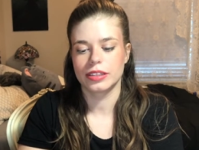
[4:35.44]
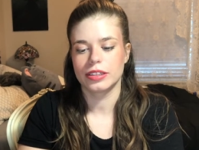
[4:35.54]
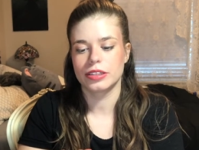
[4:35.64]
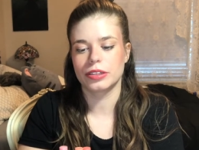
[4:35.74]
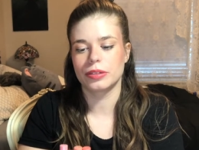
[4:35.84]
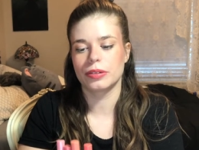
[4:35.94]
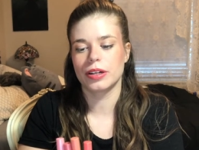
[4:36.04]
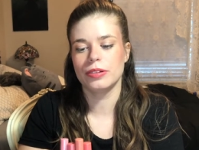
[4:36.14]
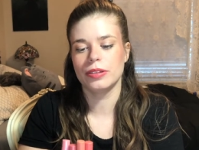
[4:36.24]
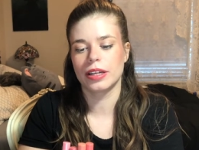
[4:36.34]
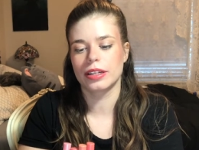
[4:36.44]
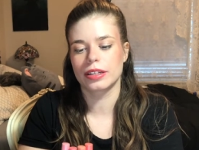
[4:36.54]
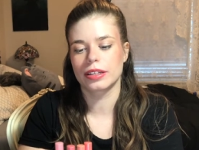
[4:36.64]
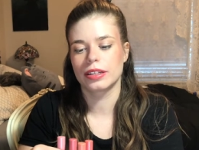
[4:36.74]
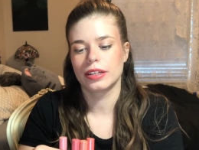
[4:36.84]
So I do like
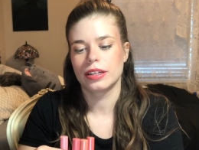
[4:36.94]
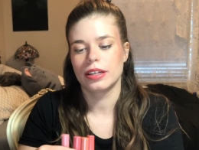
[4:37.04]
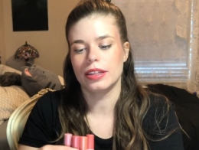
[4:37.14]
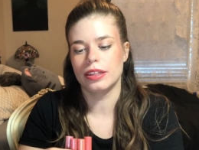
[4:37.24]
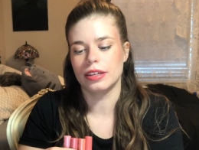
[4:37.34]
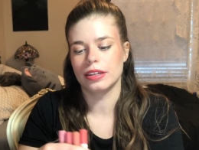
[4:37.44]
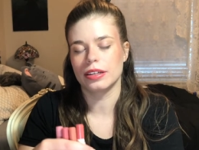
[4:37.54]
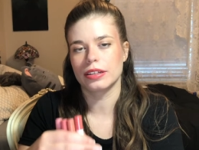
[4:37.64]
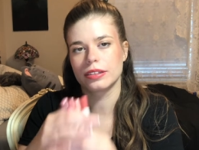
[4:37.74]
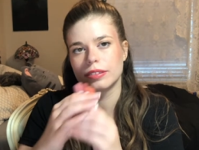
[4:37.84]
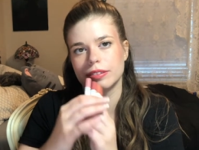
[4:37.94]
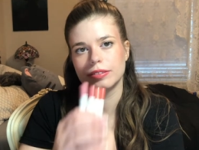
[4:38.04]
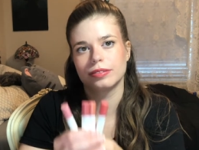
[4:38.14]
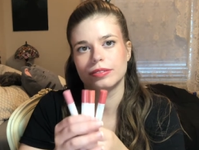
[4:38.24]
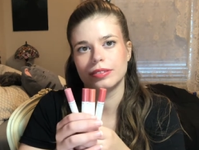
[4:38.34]
the
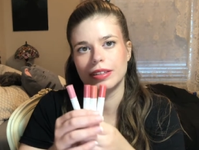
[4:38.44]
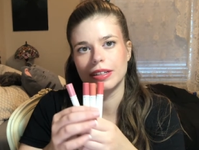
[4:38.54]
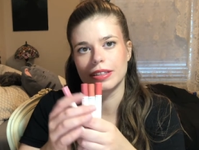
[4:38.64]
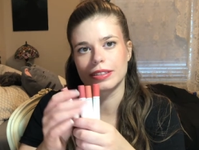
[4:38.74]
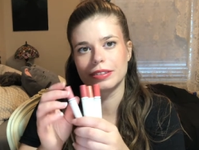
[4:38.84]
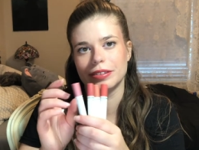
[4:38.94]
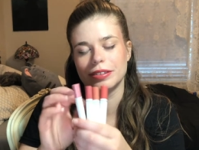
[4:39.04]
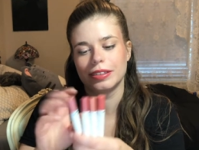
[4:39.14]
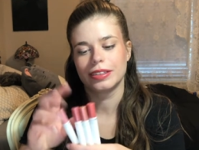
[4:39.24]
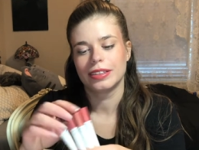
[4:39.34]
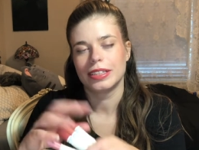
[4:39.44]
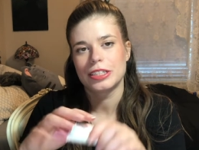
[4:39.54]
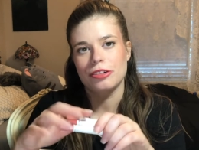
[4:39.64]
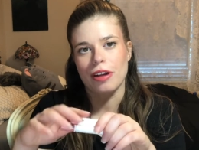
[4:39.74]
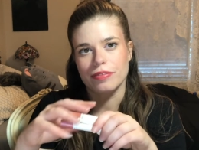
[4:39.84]
the nice little
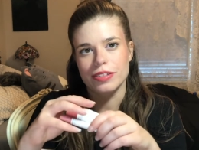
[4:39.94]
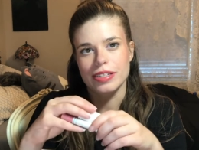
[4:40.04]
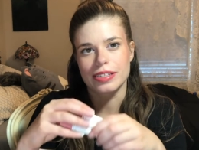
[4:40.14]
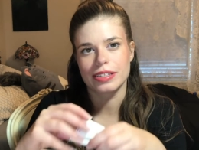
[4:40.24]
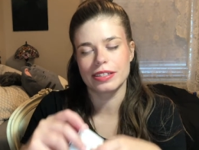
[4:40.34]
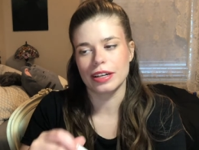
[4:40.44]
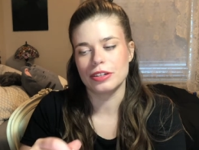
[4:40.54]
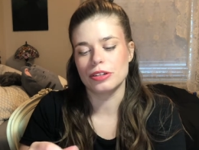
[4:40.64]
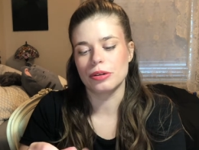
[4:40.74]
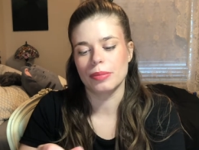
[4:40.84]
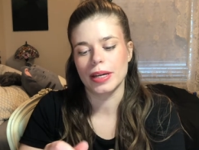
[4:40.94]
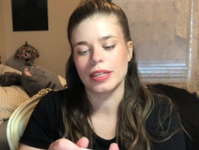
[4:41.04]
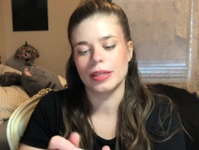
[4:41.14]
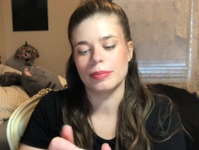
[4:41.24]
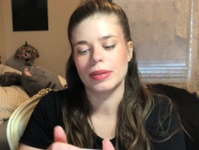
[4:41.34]
travel sizes. I don't mind
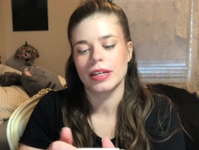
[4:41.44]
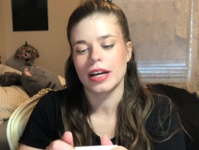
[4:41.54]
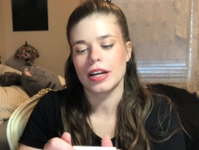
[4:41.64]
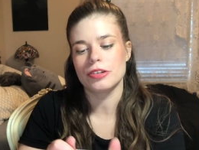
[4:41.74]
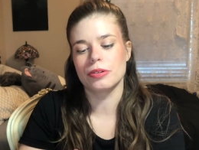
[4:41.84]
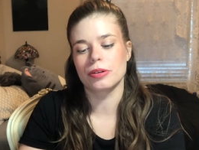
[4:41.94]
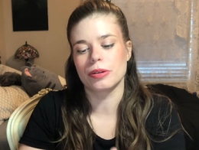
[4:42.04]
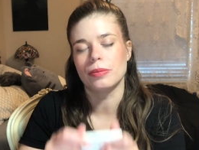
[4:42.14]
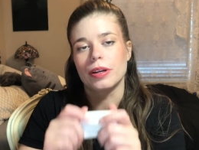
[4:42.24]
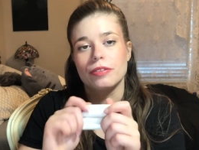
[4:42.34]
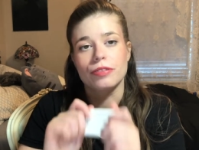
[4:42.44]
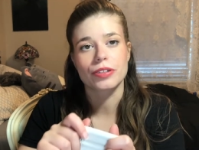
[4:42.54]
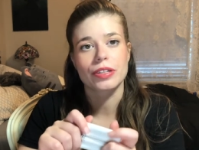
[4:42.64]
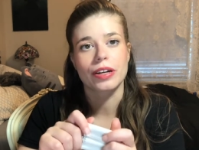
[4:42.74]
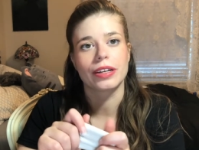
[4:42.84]
them. I do agree when I
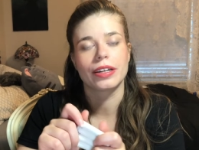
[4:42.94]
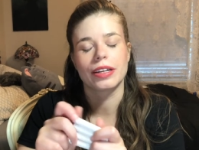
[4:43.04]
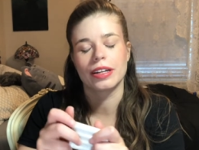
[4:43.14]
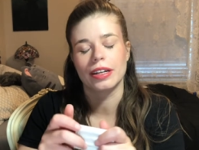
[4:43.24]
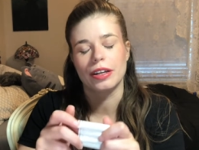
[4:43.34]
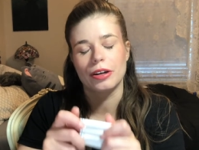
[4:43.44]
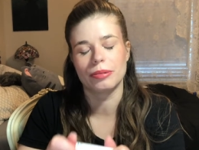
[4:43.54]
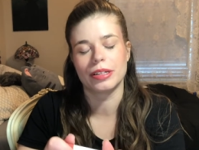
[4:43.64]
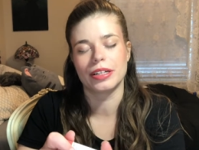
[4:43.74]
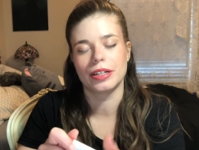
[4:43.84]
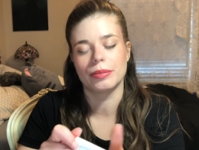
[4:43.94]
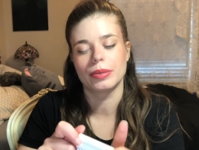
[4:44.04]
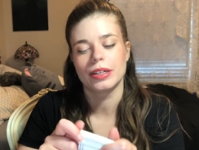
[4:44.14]
first got it and I opened it up,